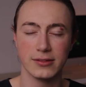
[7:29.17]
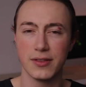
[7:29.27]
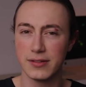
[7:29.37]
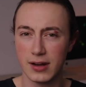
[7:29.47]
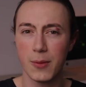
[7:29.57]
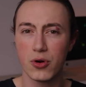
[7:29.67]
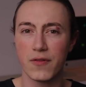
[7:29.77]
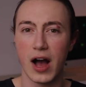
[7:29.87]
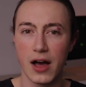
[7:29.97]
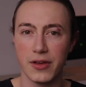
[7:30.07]
So there's a number of
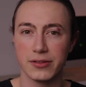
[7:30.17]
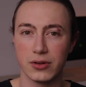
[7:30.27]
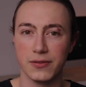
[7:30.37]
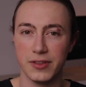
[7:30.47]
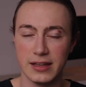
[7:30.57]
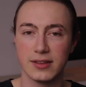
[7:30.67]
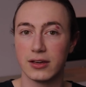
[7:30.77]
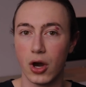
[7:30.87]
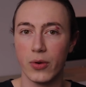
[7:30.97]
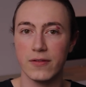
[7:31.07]
other sort of things
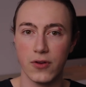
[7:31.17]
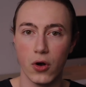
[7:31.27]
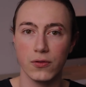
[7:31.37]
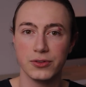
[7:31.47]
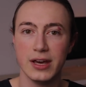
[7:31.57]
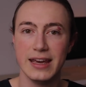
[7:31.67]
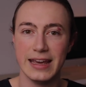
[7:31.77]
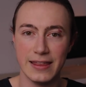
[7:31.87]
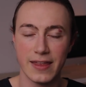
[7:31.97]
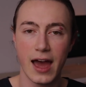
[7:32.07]
that go involved
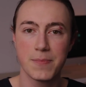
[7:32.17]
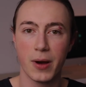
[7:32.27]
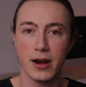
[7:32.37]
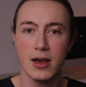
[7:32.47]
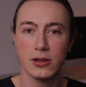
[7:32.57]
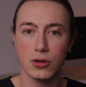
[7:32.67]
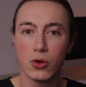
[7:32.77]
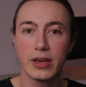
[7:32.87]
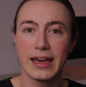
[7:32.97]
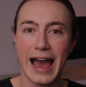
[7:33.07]
in that, but
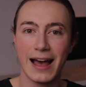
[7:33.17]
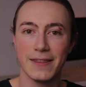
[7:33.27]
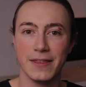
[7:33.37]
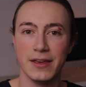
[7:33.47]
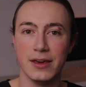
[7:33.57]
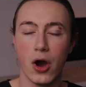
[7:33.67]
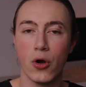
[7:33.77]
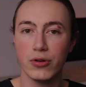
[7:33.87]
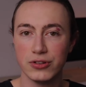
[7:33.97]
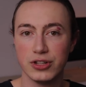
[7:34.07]
looking at the
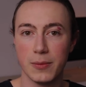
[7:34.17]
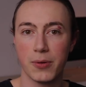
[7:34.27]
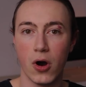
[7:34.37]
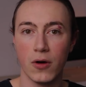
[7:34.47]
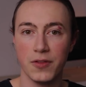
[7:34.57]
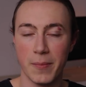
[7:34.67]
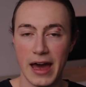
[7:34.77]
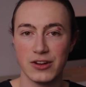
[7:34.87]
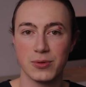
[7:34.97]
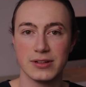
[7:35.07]
ownership of the
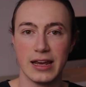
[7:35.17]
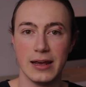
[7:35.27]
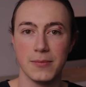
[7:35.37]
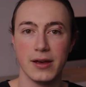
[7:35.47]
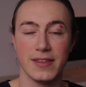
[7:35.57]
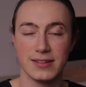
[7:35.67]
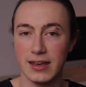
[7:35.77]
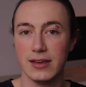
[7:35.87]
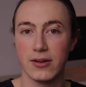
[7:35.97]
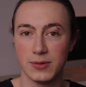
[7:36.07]
management team, the
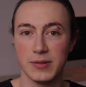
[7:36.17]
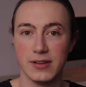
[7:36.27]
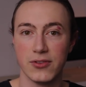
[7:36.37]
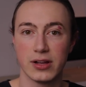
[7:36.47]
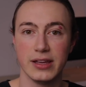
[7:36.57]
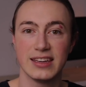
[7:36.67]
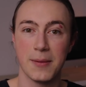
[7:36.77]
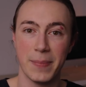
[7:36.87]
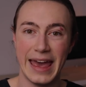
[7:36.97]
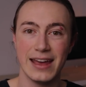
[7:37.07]
CEO specifically,
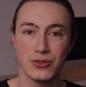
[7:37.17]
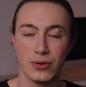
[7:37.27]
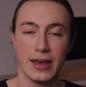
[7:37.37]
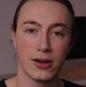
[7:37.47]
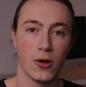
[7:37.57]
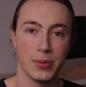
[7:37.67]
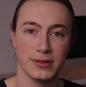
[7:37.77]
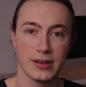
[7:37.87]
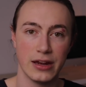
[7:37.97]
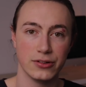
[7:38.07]
compared to their
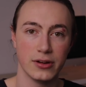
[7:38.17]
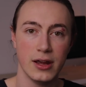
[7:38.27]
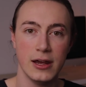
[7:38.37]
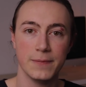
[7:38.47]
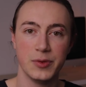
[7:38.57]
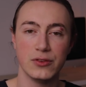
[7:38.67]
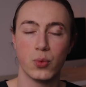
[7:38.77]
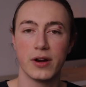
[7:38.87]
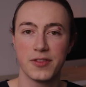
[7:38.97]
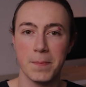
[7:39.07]
compensation, is
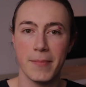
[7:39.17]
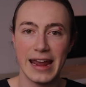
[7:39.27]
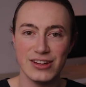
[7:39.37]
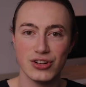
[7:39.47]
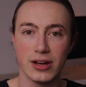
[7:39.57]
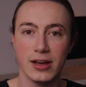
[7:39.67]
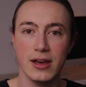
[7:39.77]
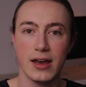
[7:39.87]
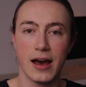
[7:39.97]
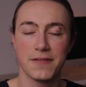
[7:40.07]
one of the major
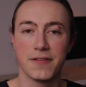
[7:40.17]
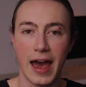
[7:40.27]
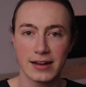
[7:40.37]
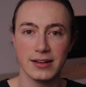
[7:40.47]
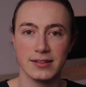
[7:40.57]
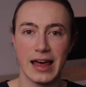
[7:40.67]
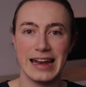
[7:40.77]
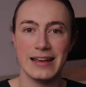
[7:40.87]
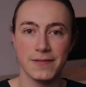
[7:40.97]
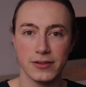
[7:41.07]
factors
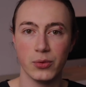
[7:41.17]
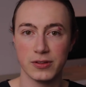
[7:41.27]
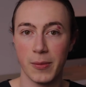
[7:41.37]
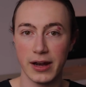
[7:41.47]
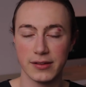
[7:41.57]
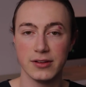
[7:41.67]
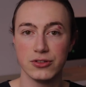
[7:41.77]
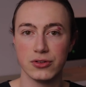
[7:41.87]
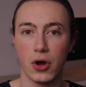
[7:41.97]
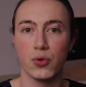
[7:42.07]
that influence my
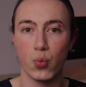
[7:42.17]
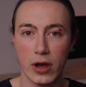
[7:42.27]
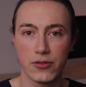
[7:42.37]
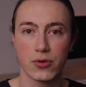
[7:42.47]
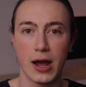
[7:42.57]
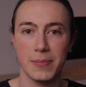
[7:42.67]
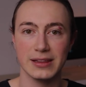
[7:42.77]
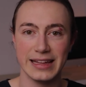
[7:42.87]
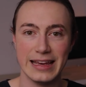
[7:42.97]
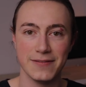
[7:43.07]
decision on whether I
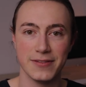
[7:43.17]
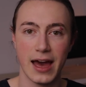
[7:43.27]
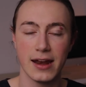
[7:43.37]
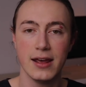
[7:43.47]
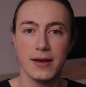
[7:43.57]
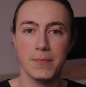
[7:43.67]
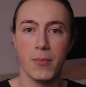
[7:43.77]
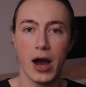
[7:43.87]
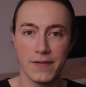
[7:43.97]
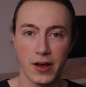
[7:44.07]
believe that
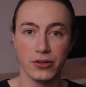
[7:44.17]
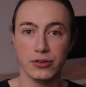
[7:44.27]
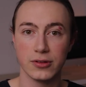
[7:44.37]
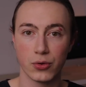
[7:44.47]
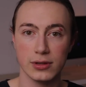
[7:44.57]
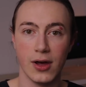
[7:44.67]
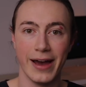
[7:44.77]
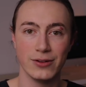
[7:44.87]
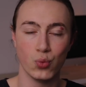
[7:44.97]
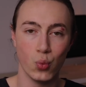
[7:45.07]
my values are
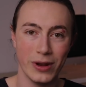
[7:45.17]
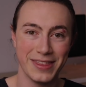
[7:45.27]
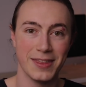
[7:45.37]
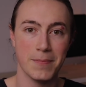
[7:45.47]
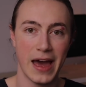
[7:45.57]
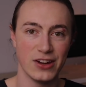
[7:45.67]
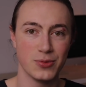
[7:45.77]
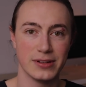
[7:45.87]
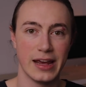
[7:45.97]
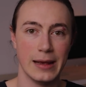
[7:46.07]
aligned with the
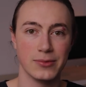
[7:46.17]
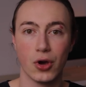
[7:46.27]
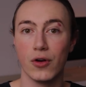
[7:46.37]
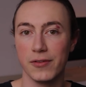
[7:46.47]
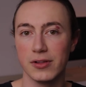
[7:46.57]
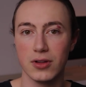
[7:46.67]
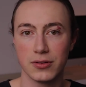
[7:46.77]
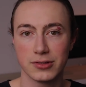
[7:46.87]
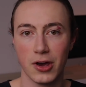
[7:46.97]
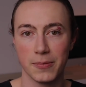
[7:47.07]
management teams over the
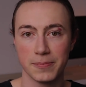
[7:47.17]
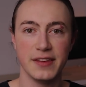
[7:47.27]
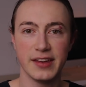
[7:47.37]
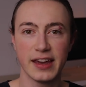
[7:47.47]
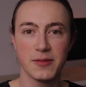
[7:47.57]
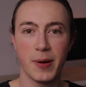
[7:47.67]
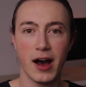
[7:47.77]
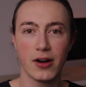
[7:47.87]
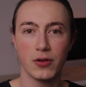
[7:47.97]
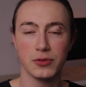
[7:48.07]
long term. The second
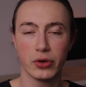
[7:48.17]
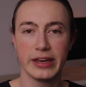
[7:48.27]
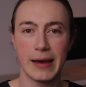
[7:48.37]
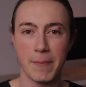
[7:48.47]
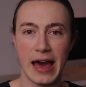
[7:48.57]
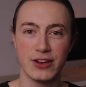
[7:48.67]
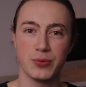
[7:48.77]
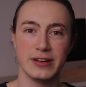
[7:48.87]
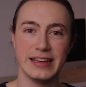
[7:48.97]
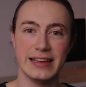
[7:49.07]
part of looking at
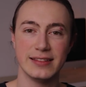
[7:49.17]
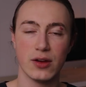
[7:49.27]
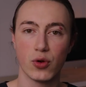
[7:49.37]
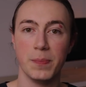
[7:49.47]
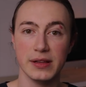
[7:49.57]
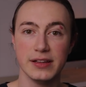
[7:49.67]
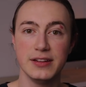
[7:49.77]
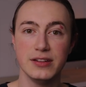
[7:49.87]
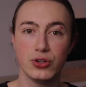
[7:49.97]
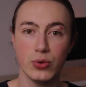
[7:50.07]
management is their
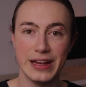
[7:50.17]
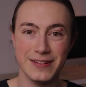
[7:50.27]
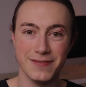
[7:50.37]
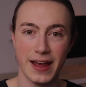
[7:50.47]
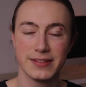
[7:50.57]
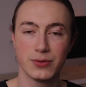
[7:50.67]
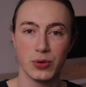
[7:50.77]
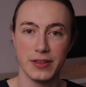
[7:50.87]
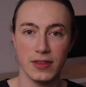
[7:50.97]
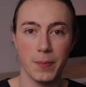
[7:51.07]
ability to invest
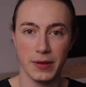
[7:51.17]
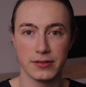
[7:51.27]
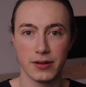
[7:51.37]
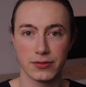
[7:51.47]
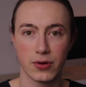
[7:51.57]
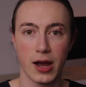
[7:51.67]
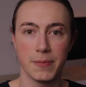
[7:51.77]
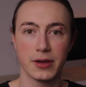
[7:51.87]
within the business, right?